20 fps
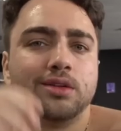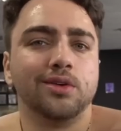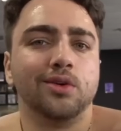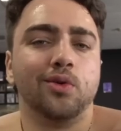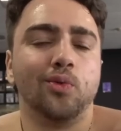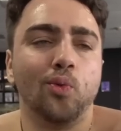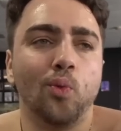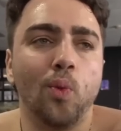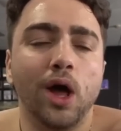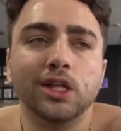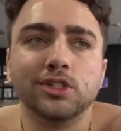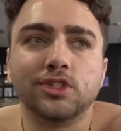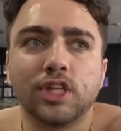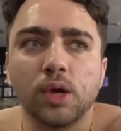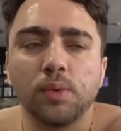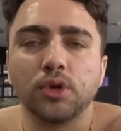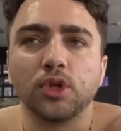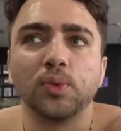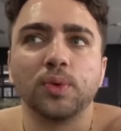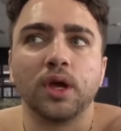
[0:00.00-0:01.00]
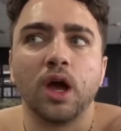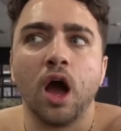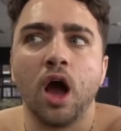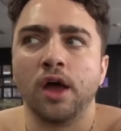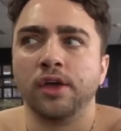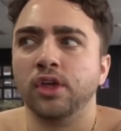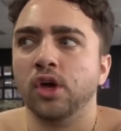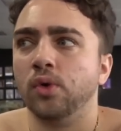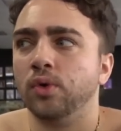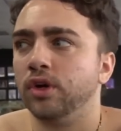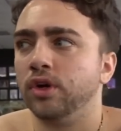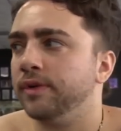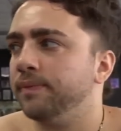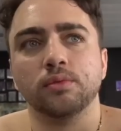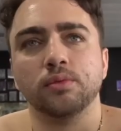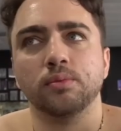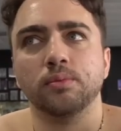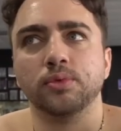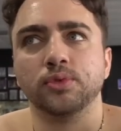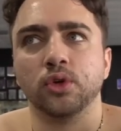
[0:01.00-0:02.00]
Wednesday we're doing hot yoga,
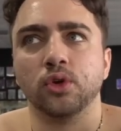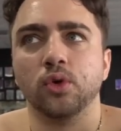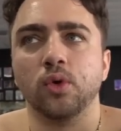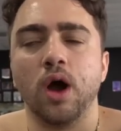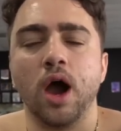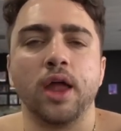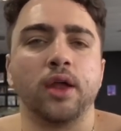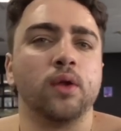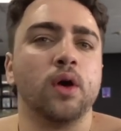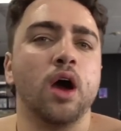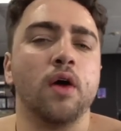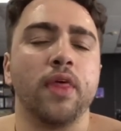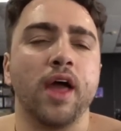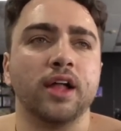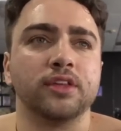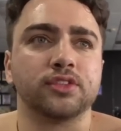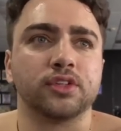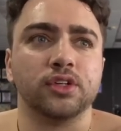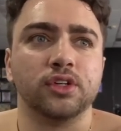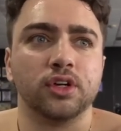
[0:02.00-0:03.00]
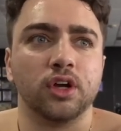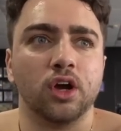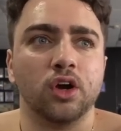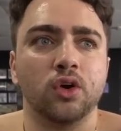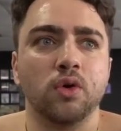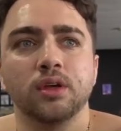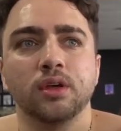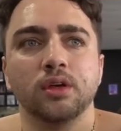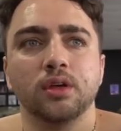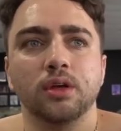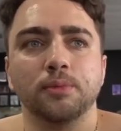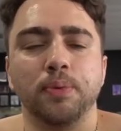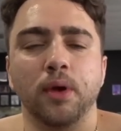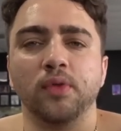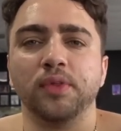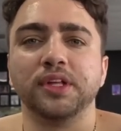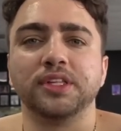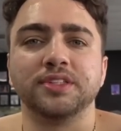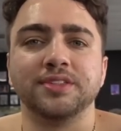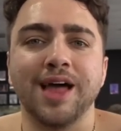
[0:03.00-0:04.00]
so I don't know how that's gonna go. Apparently
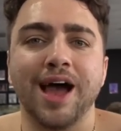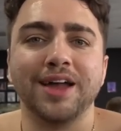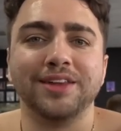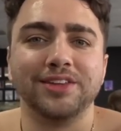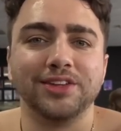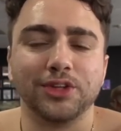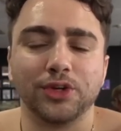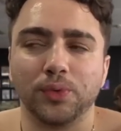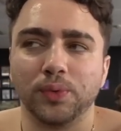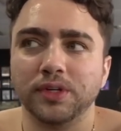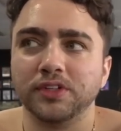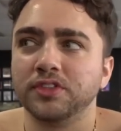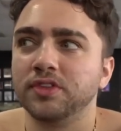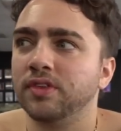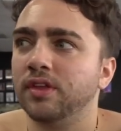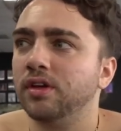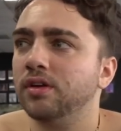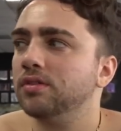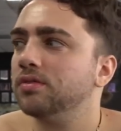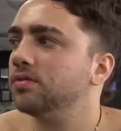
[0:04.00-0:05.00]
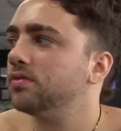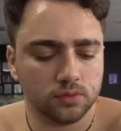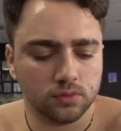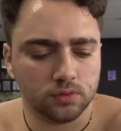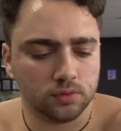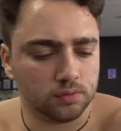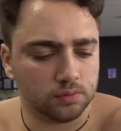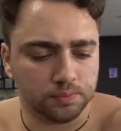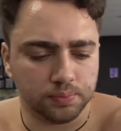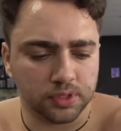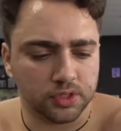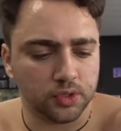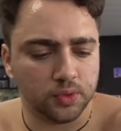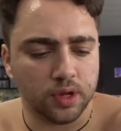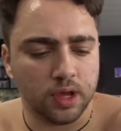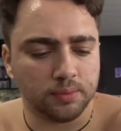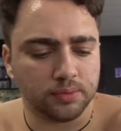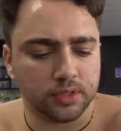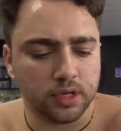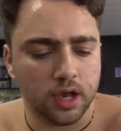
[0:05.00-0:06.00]
it's 90 degrees in there, but dude,
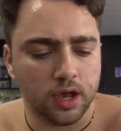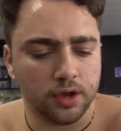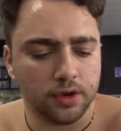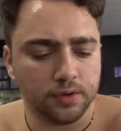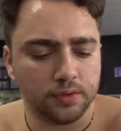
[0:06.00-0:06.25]
I'm tired.